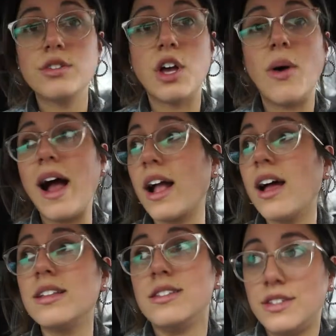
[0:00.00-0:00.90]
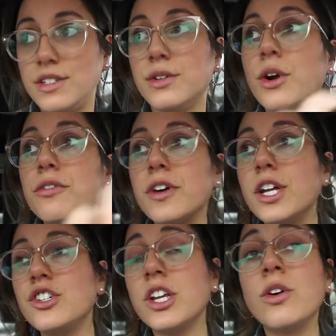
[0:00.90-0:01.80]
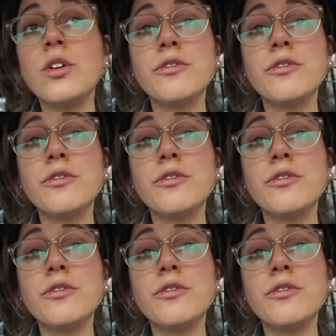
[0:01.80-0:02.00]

So I got zero footage in Whole